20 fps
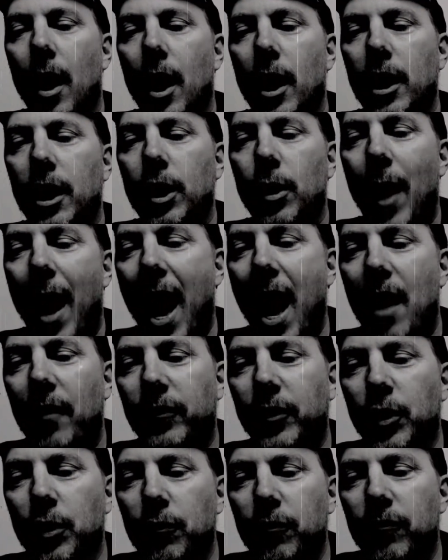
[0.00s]

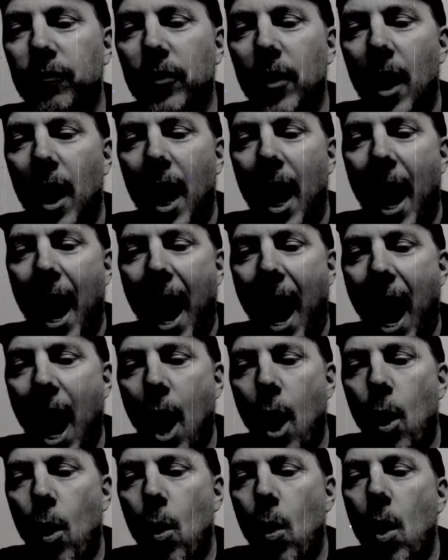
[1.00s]

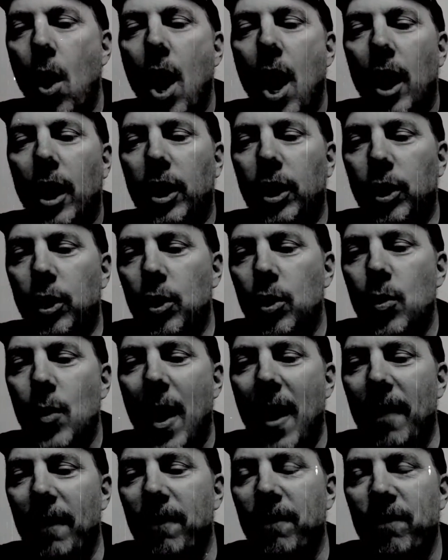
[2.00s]
How you
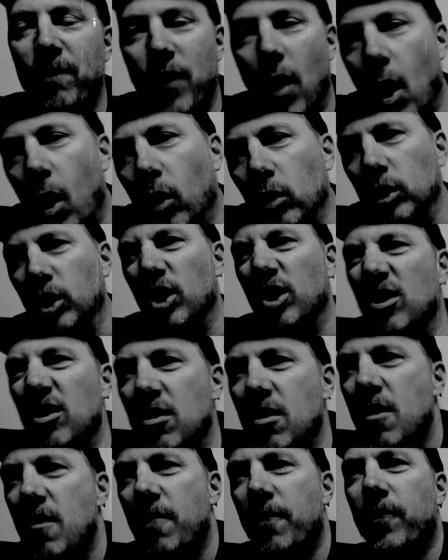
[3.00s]
have fallen
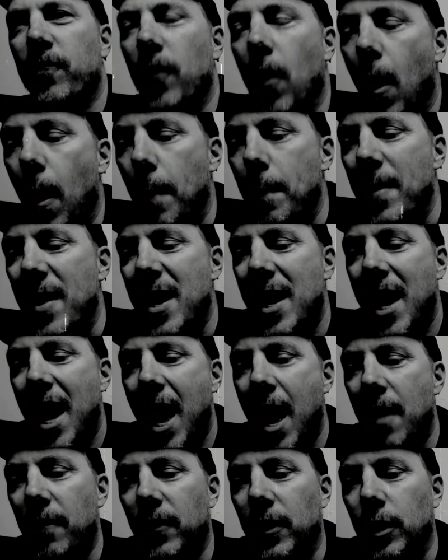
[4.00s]
from
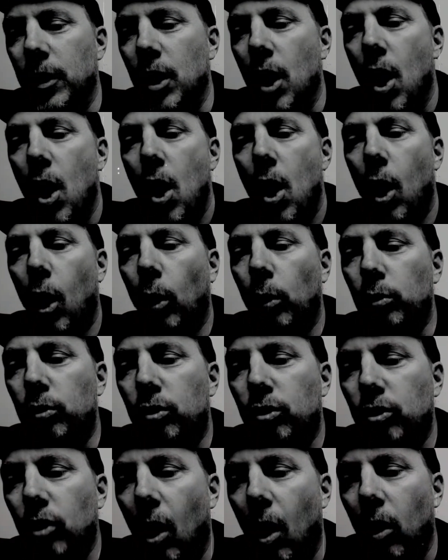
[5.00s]
heaven, O
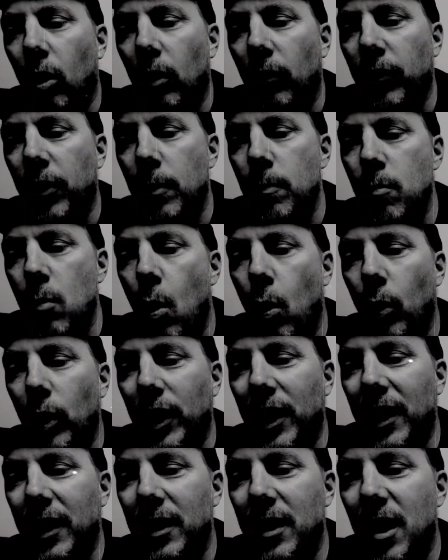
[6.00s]
star of the
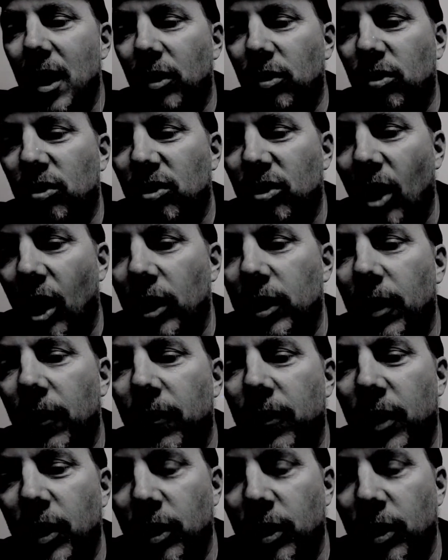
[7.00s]
morning, son of the